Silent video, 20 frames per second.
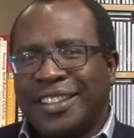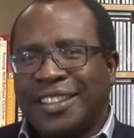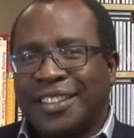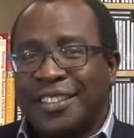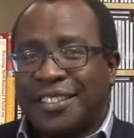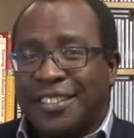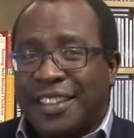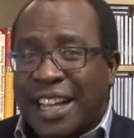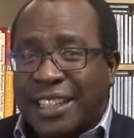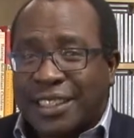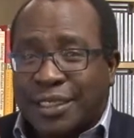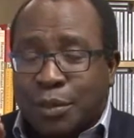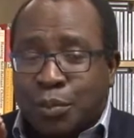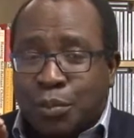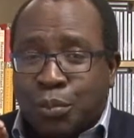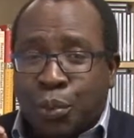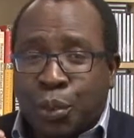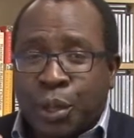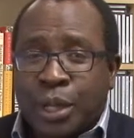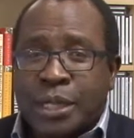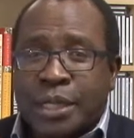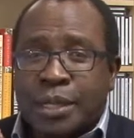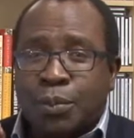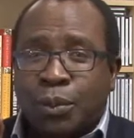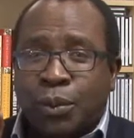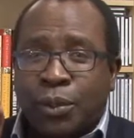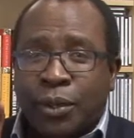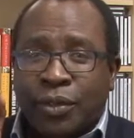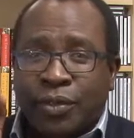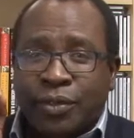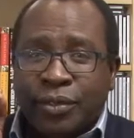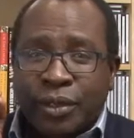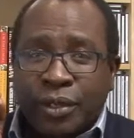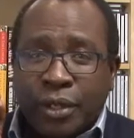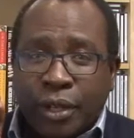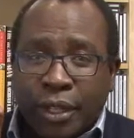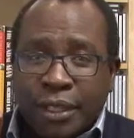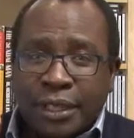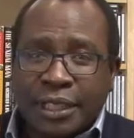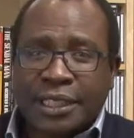That principle of
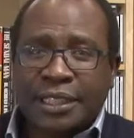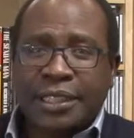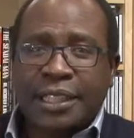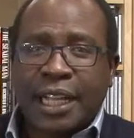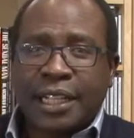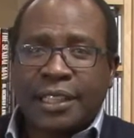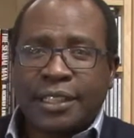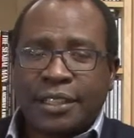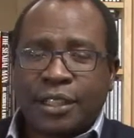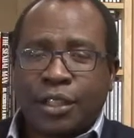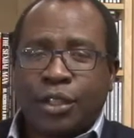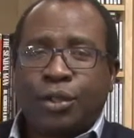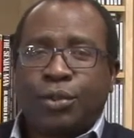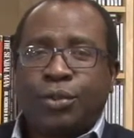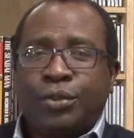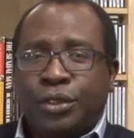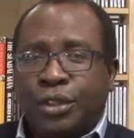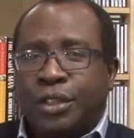understanding alone,